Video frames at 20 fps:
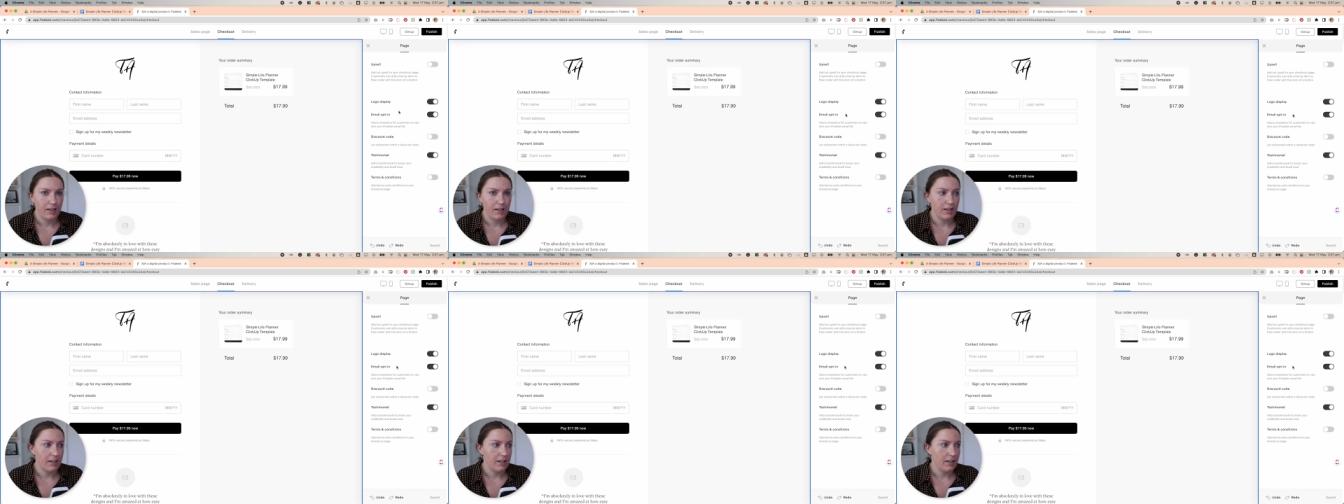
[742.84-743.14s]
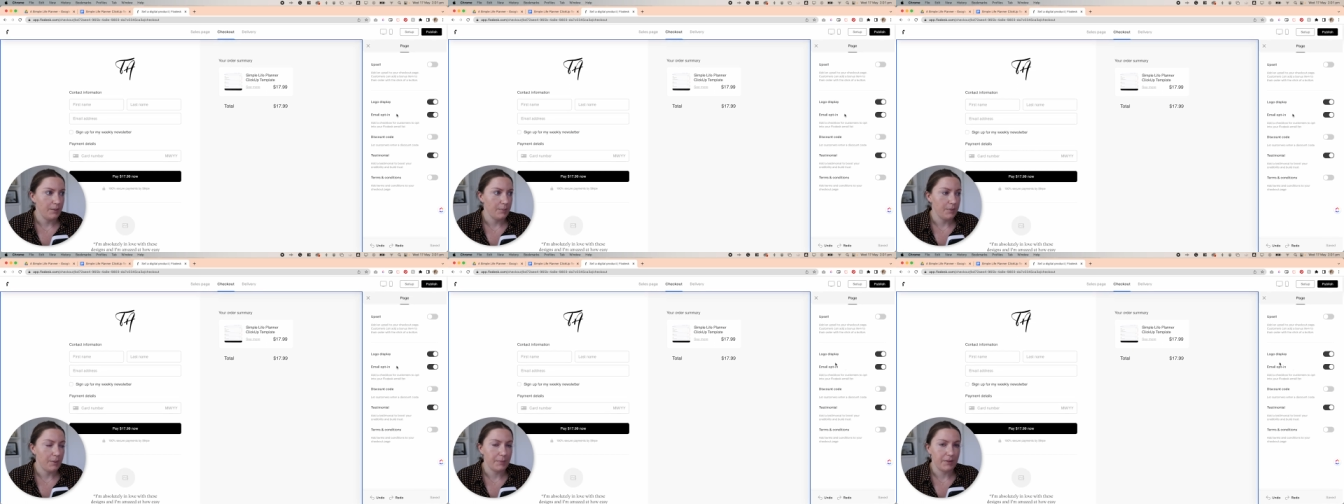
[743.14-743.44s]

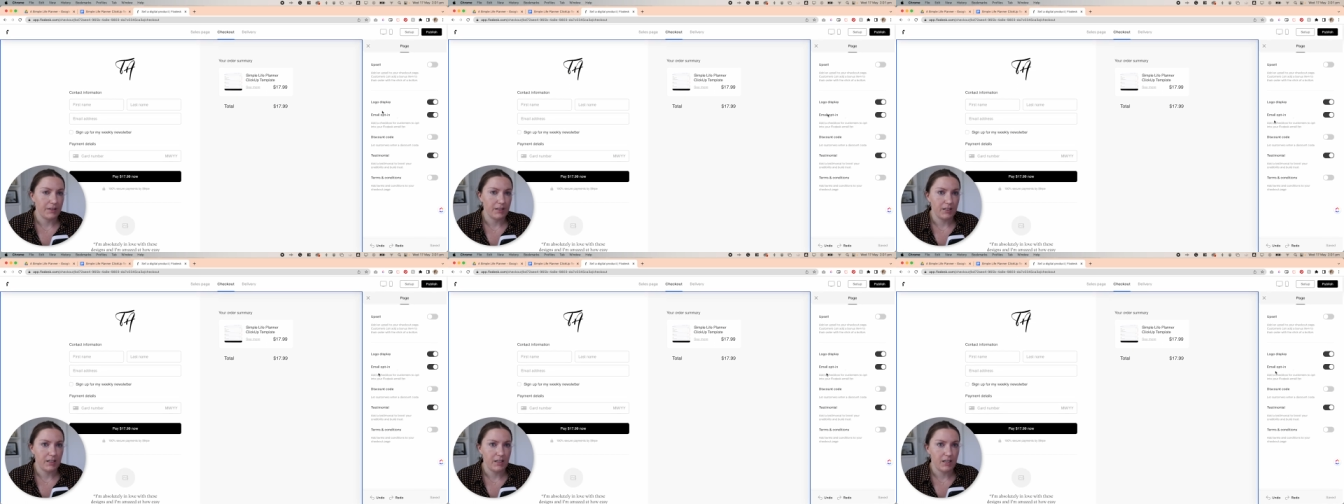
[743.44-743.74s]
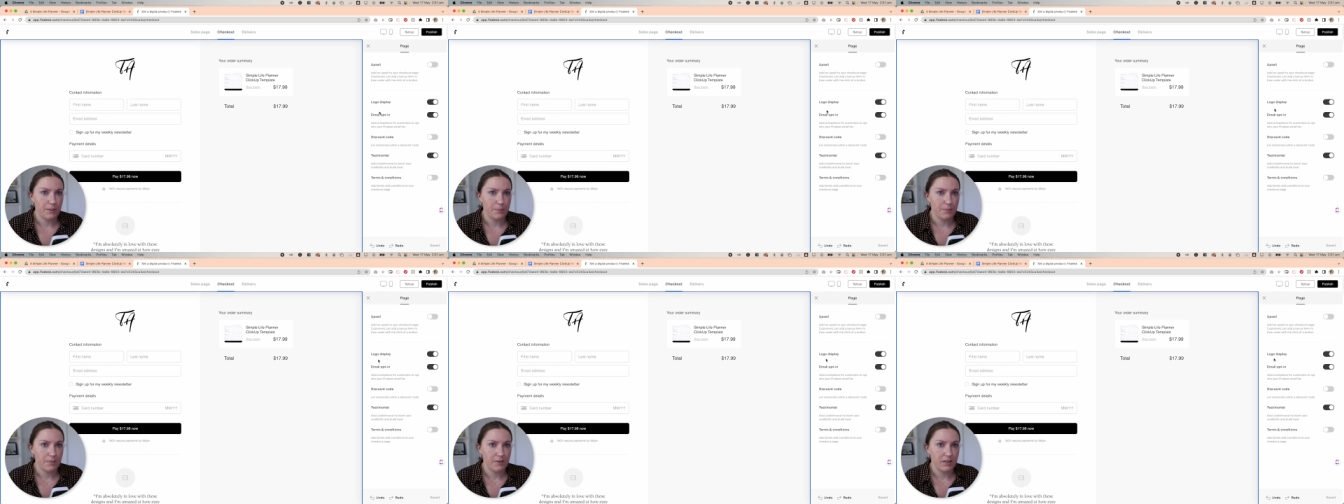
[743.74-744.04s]
And I'm going to
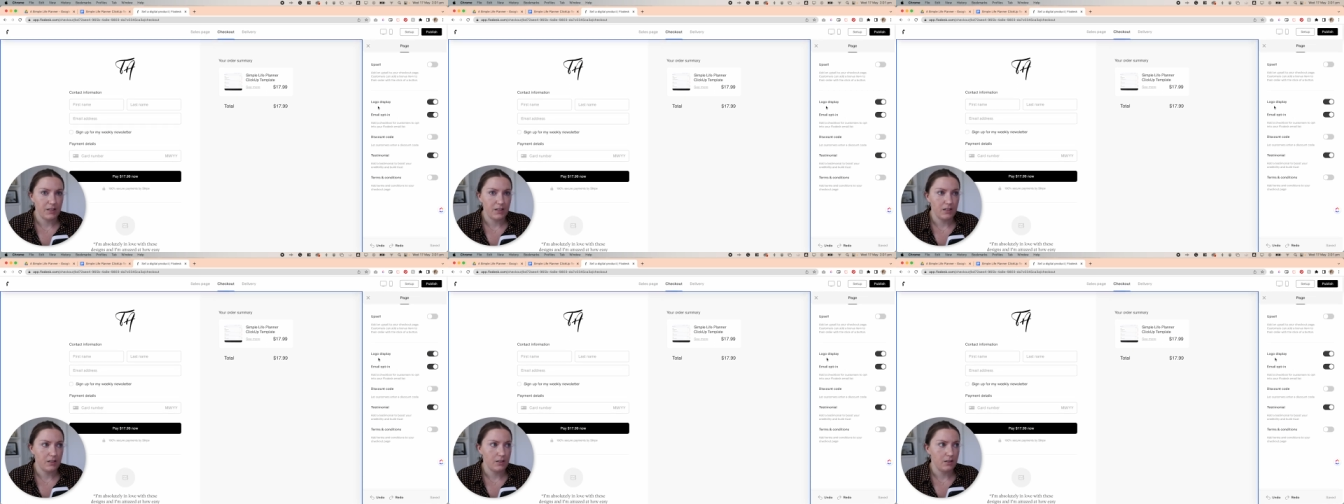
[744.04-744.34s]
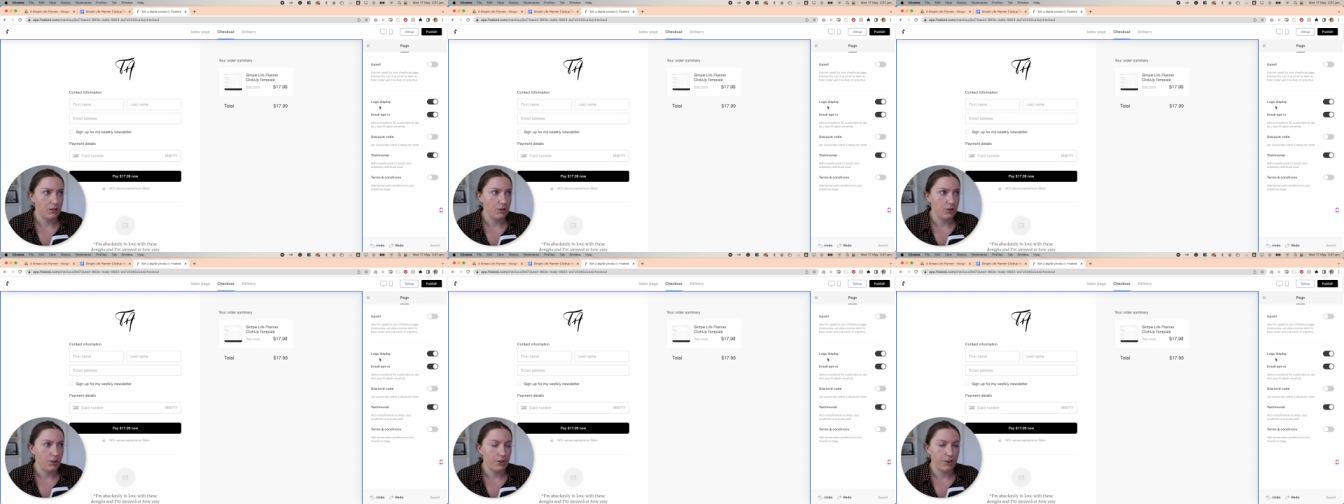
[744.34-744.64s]
keep the
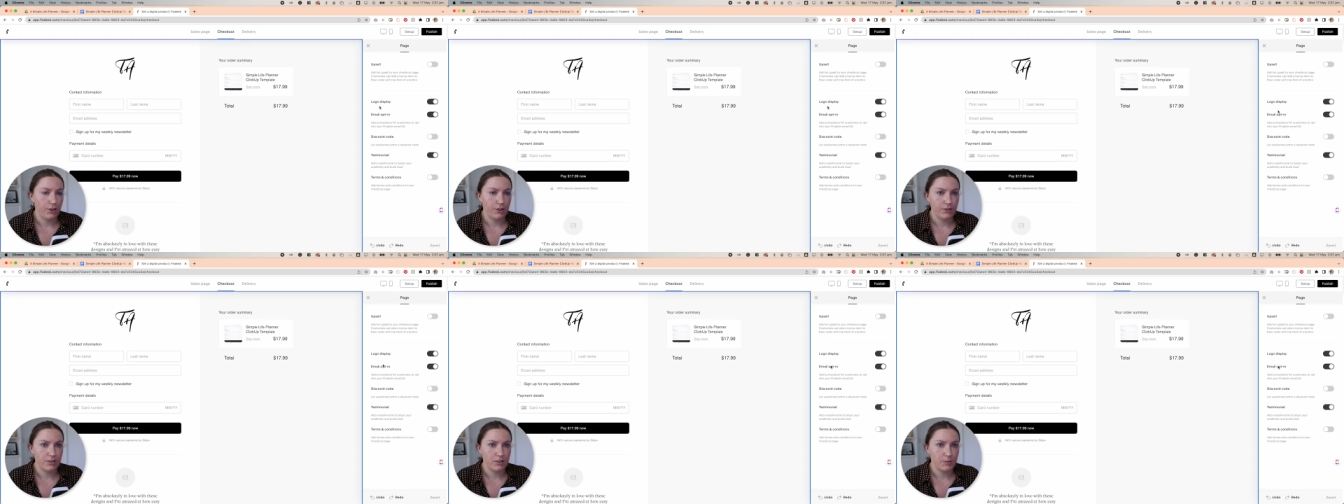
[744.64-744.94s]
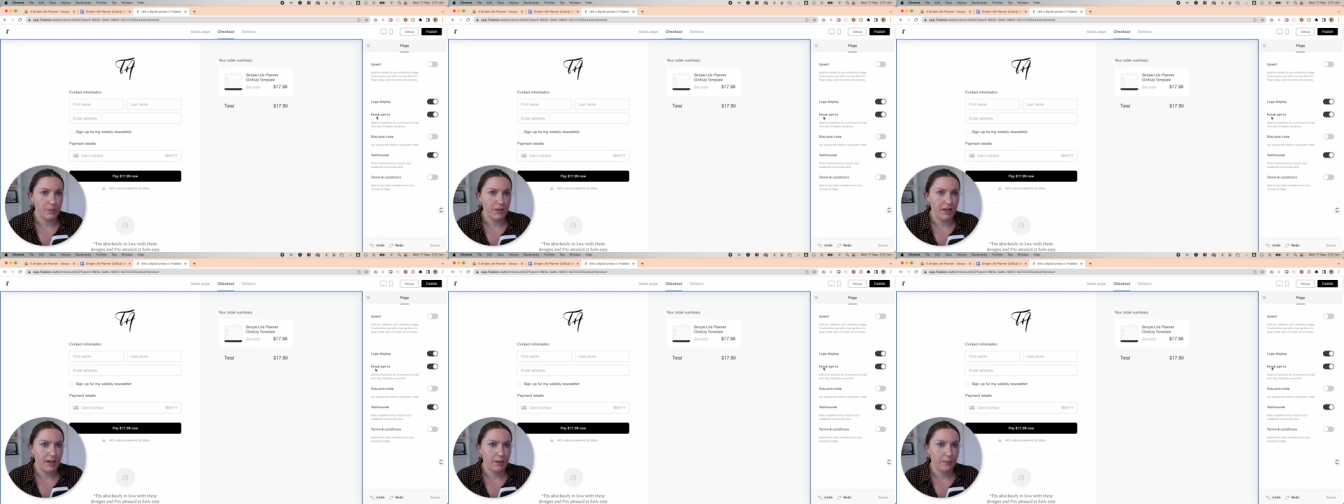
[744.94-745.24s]
logo
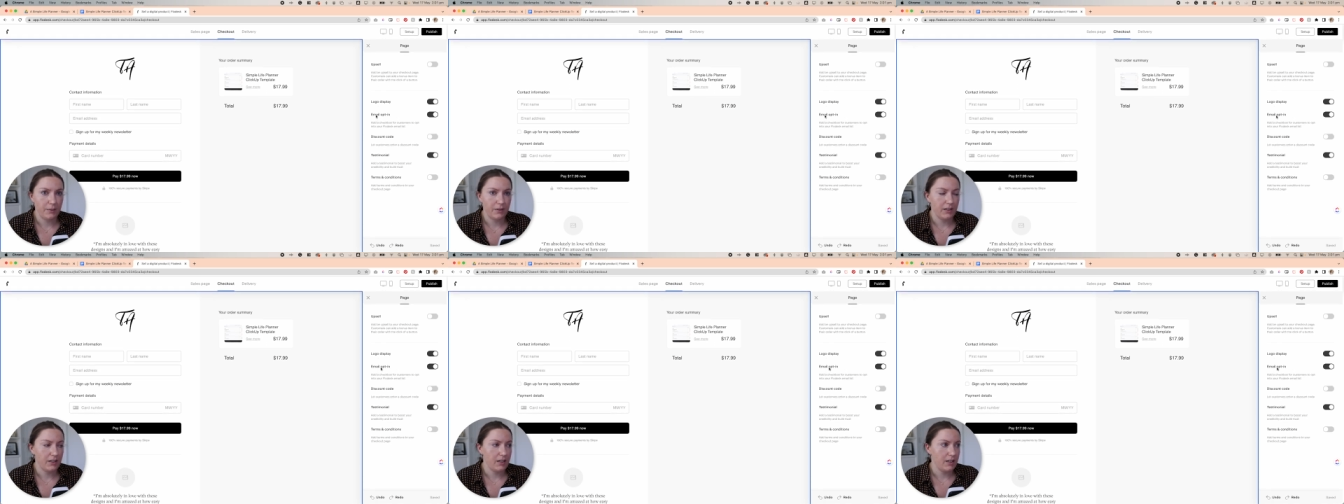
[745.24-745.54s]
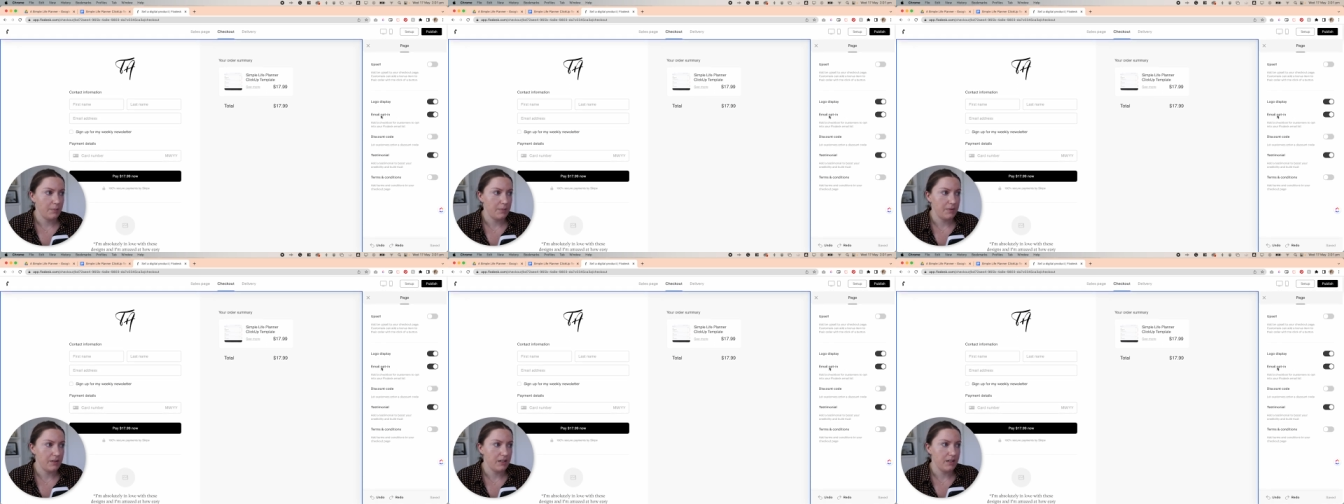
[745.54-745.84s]
display. I'm going to
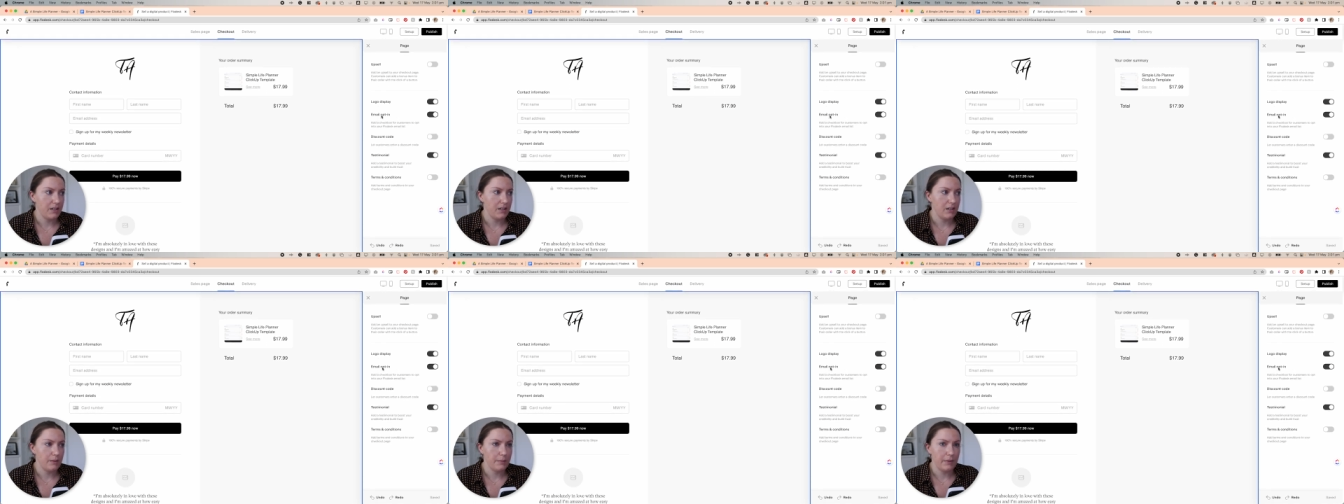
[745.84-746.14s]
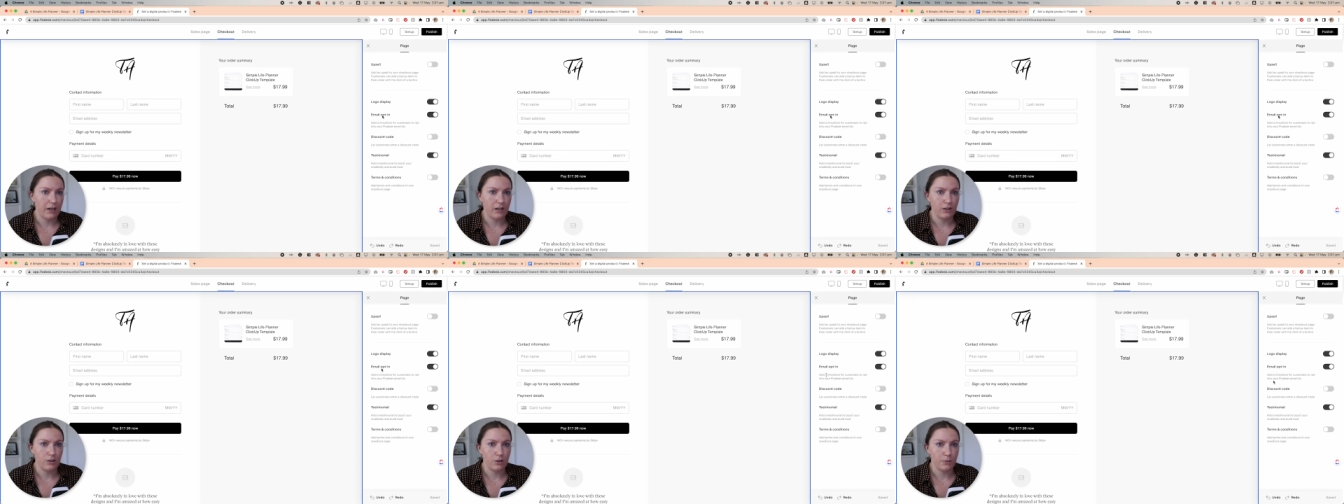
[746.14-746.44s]
keep the
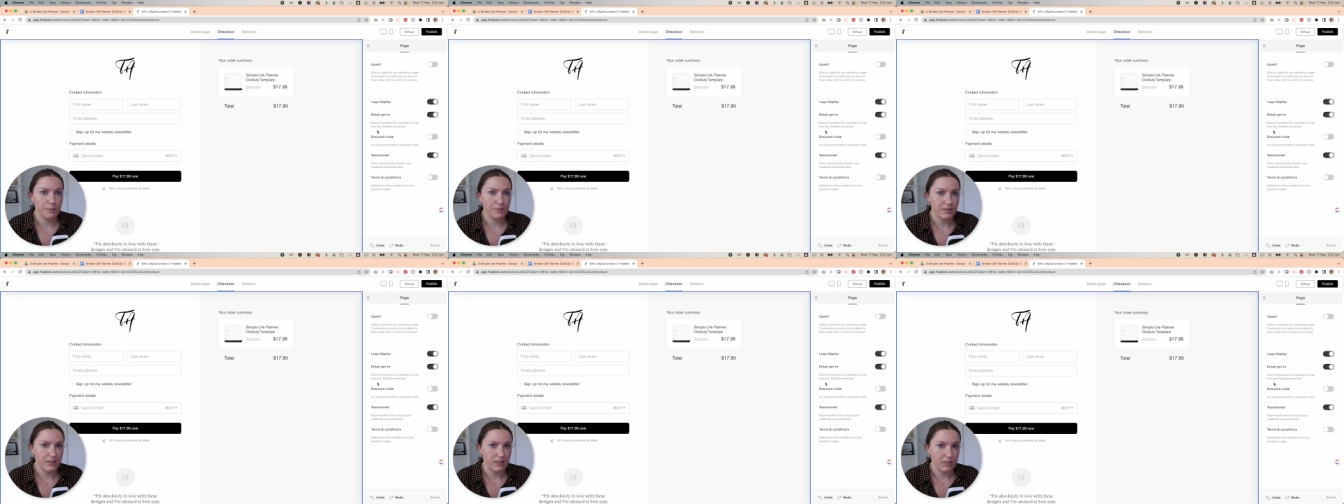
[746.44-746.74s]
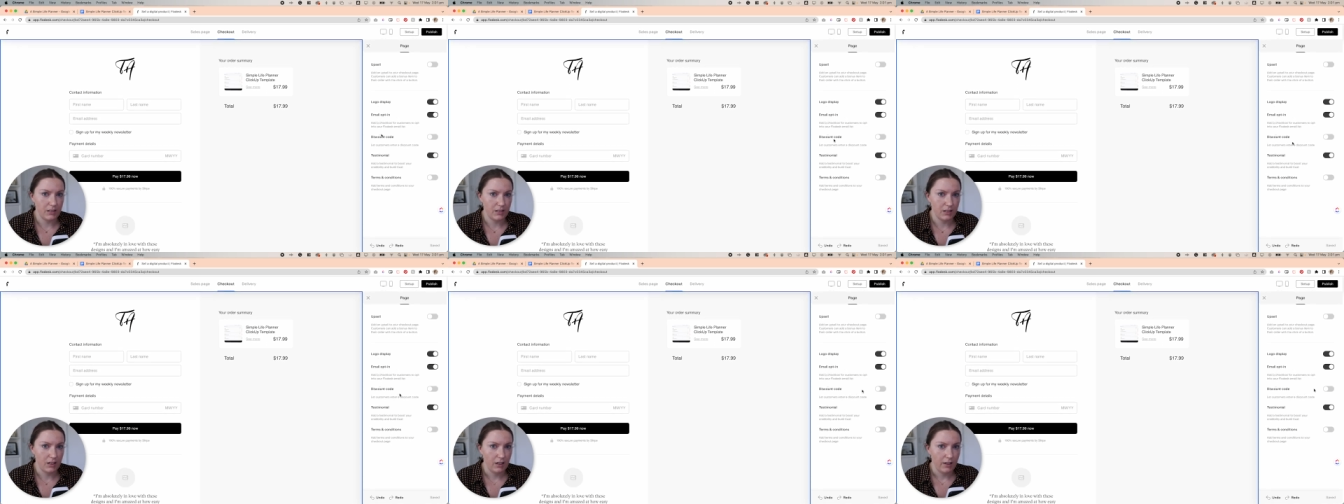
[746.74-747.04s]
email
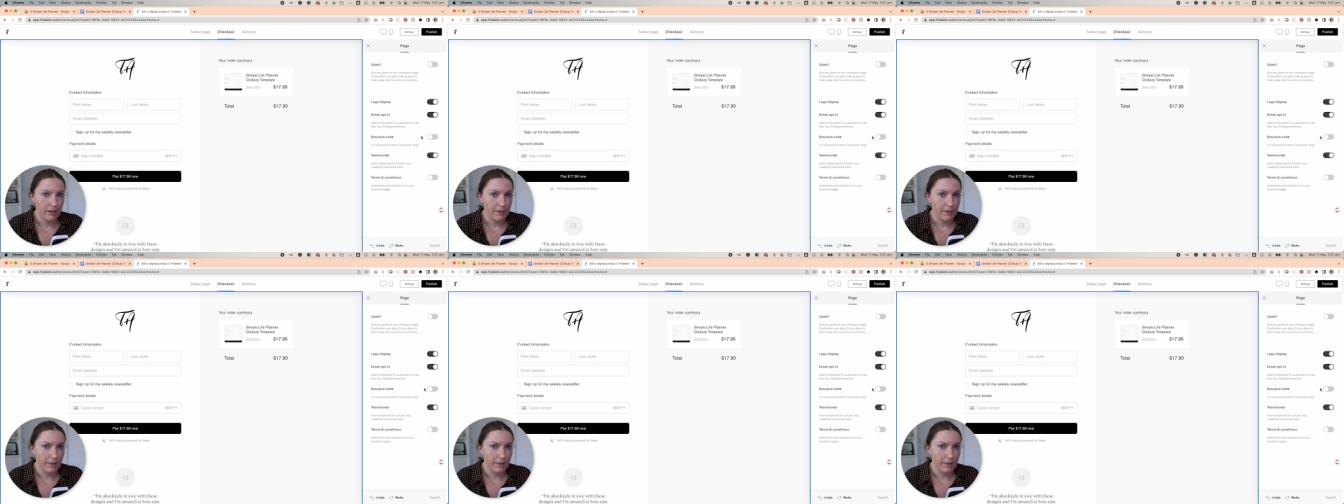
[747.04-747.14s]
opt-in.